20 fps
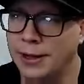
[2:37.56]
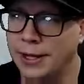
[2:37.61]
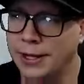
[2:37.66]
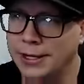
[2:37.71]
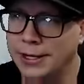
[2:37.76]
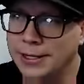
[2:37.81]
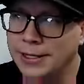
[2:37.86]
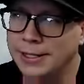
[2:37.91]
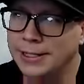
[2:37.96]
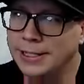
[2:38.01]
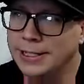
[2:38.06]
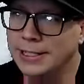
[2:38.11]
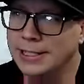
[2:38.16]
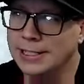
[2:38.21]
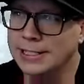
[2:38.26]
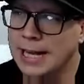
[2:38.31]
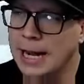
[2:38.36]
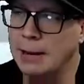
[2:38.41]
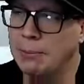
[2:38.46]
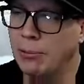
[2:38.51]
that
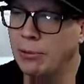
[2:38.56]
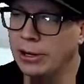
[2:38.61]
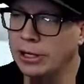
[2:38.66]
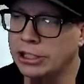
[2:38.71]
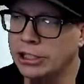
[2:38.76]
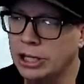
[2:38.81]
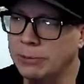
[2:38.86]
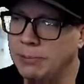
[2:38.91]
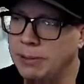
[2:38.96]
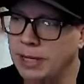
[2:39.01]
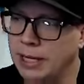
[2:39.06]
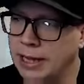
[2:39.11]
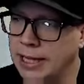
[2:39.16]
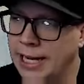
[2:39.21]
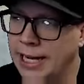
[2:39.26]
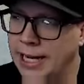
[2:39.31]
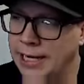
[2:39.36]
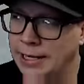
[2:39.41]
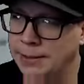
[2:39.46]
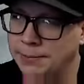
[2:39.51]
skateboarding should be
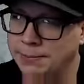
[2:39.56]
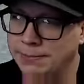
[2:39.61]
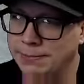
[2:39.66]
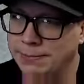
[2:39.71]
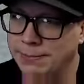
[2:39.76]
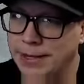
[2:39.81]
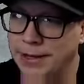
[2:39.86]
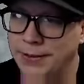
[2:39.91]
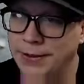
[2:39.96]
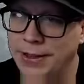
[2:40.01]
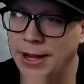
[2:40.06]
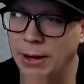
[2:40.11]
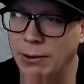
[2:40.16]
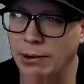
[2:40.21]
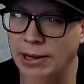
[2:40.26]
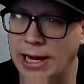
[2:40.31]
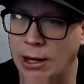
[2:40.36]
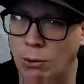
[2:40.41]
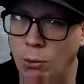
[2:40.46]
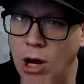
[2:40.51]
clean. And then they were like,